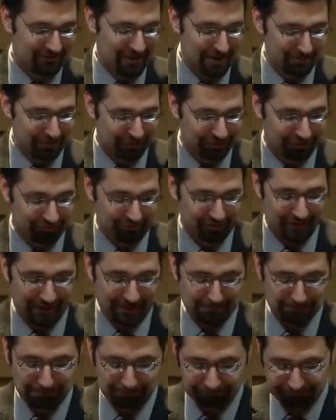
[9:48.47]
Number
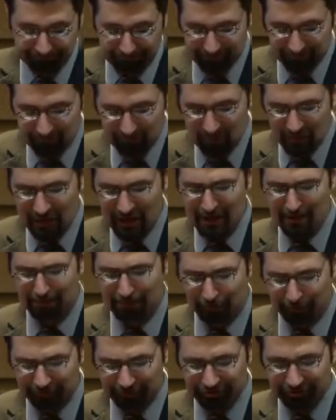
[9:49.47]
3,
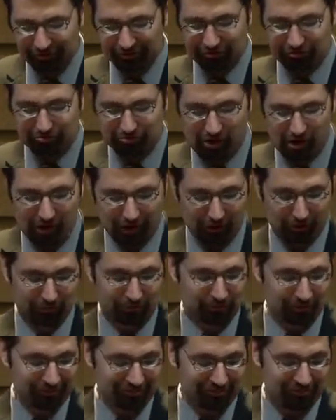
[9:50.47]
abortion is wrong, or
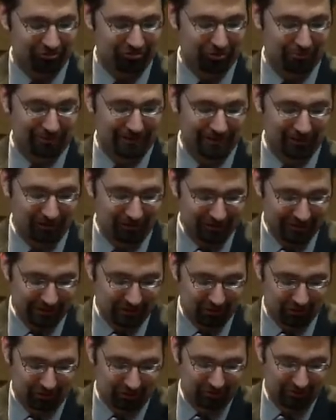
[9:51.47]
abortion should be
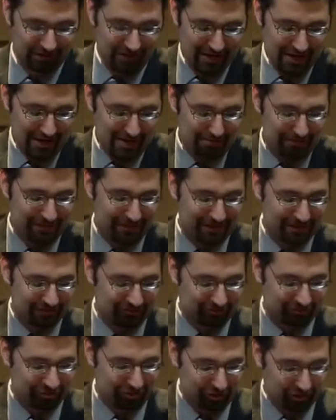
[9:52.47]
illegal
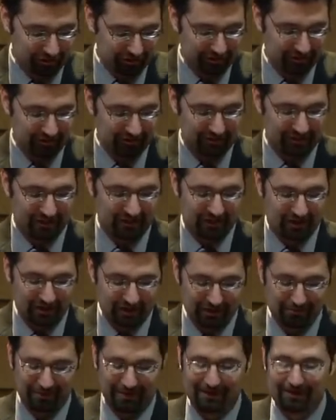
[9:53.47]
because it's hurting the
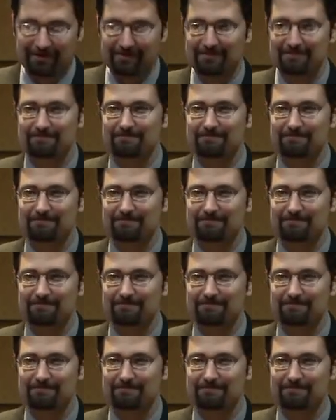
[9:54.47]
economy.